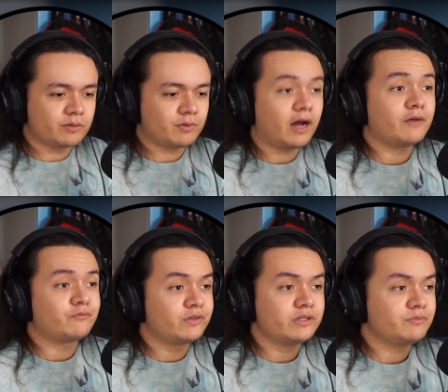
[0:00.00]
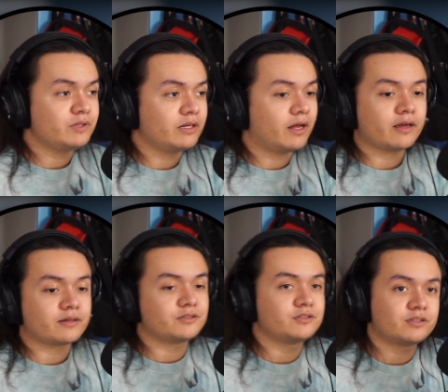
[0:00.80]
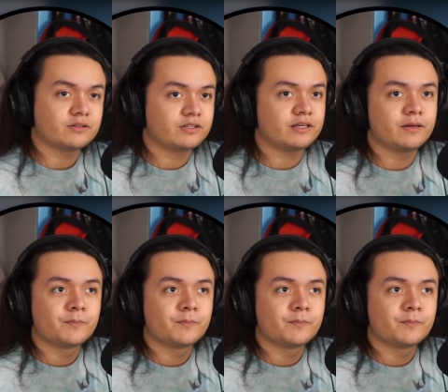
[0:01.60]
I really, really like just the.